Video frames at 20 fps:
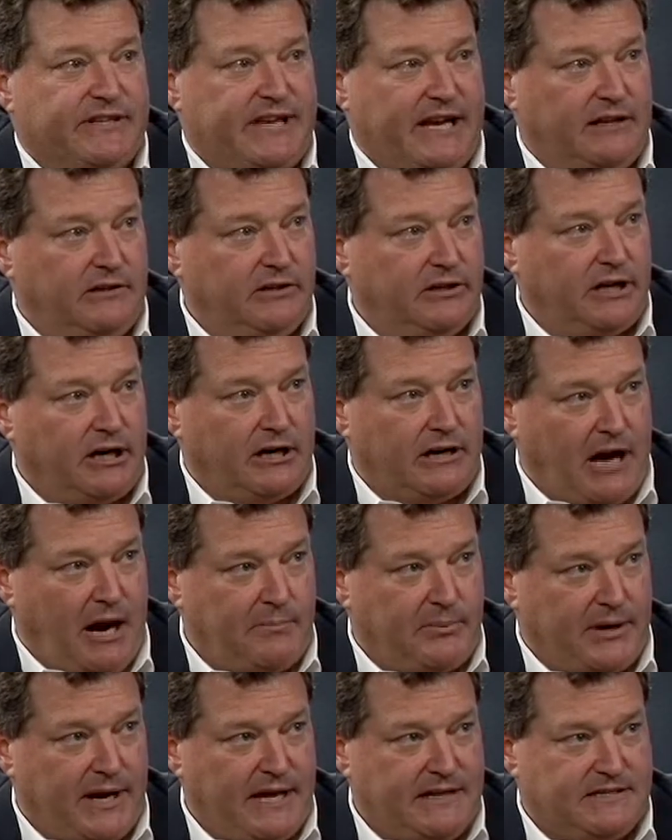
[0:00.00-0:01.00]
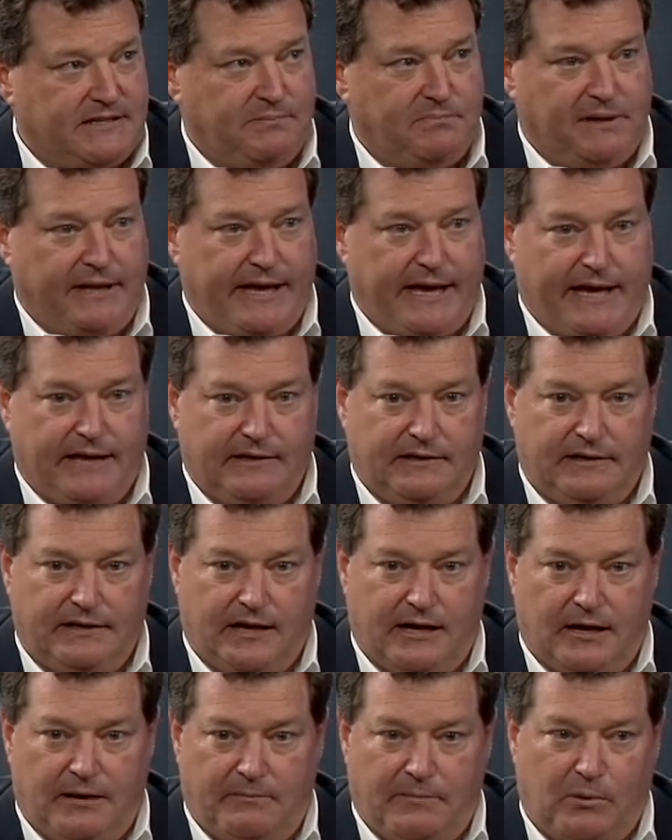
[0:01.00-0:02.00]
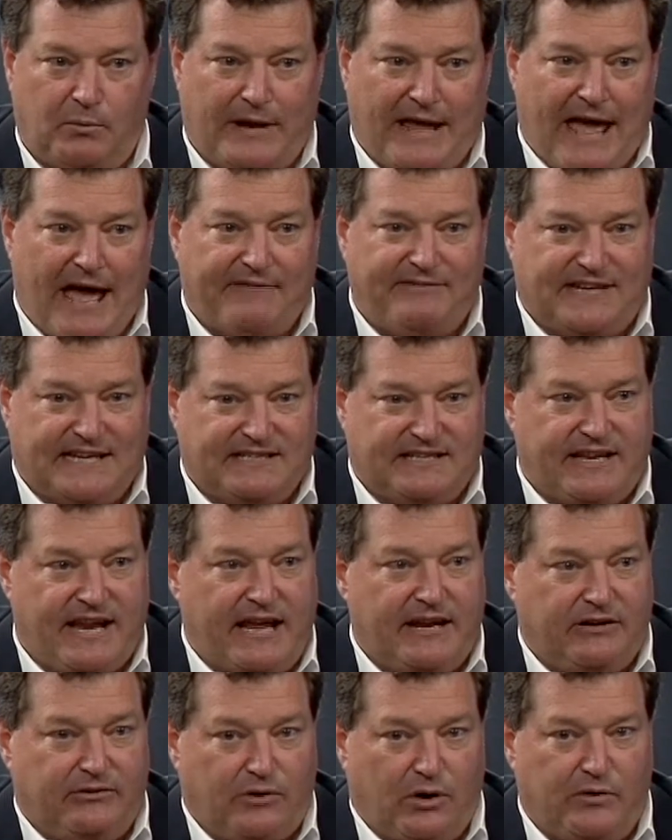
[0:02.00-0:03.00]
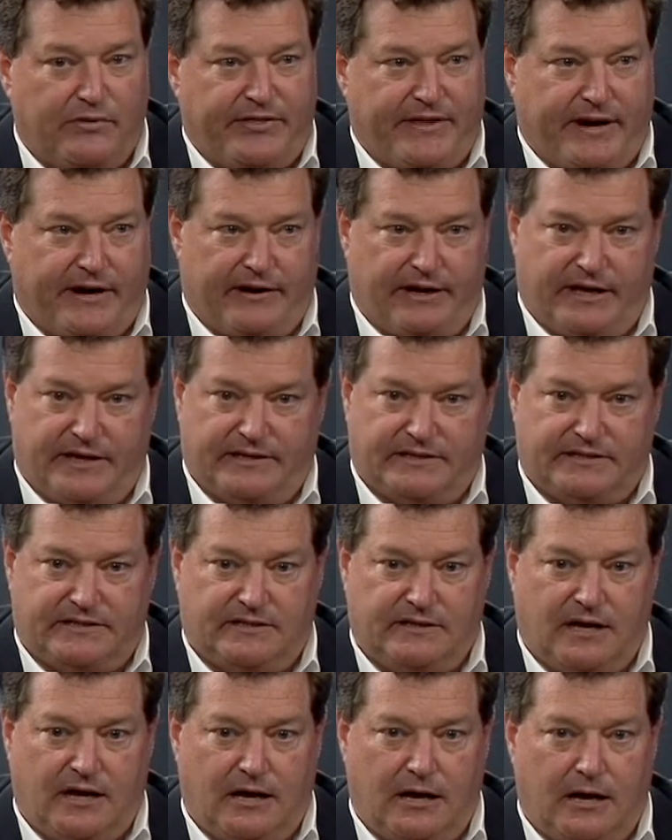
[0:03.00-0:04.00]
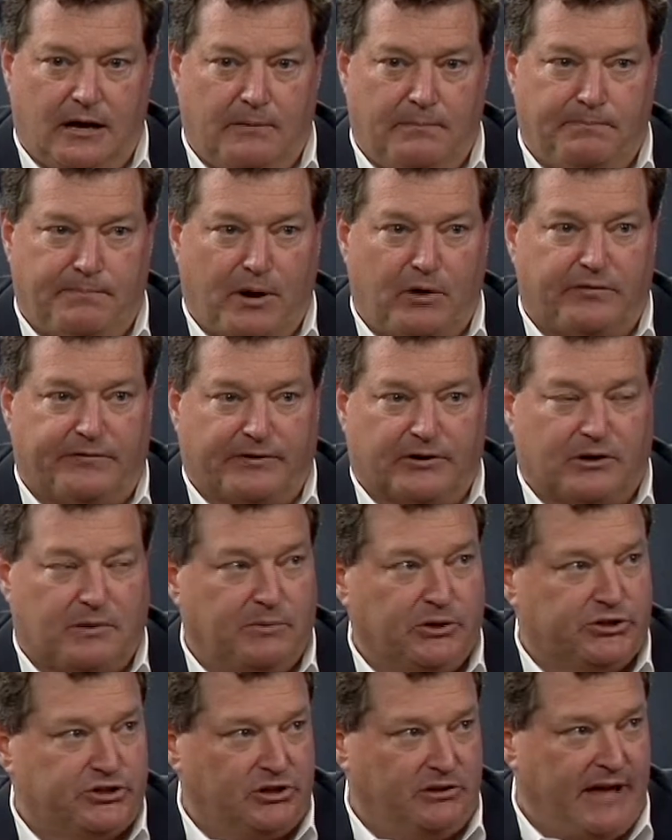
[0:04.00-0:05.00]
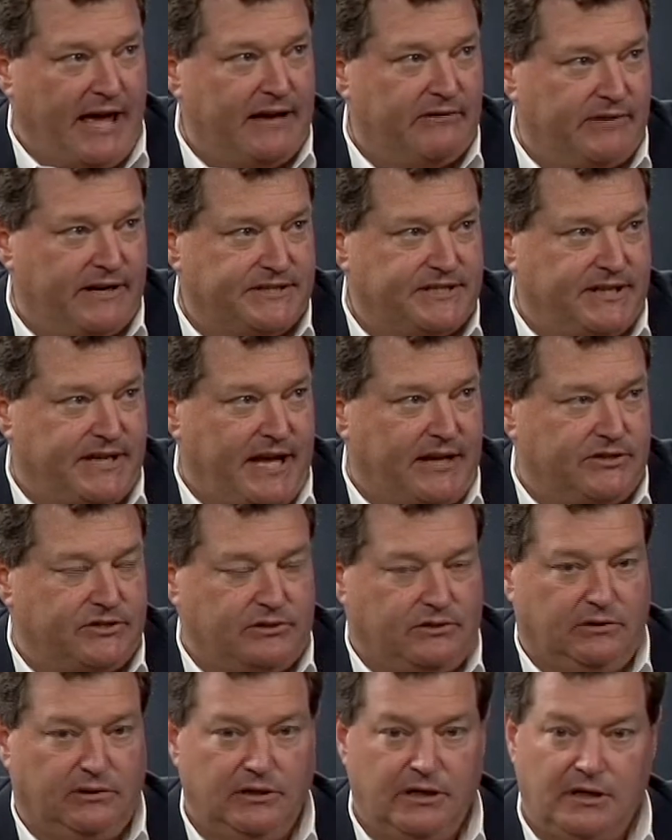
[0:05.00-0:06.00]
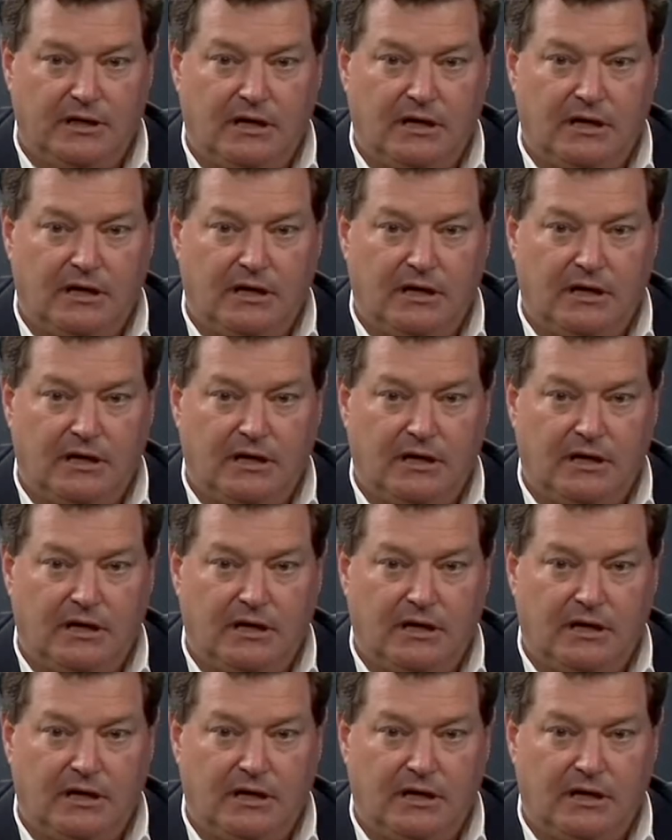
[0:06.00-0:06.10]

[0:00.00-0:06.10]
take a look at our comprehensive plan. Um, we have designated growth areas, um, both for commercial and residential.